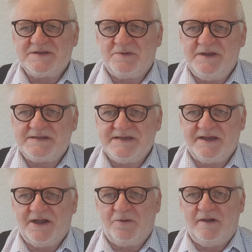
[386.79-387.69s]
where you take
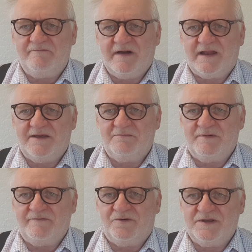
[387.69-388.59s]
a quick Valium
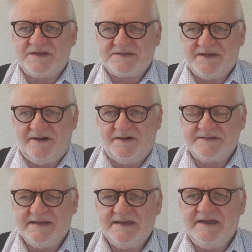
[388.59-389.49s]
before you
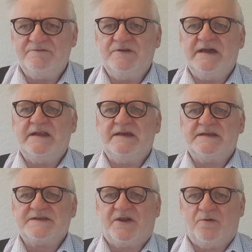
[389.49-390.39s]
start. It really
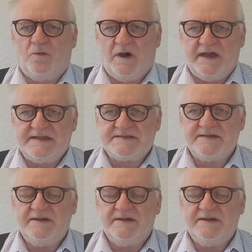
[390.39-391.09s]
is quite,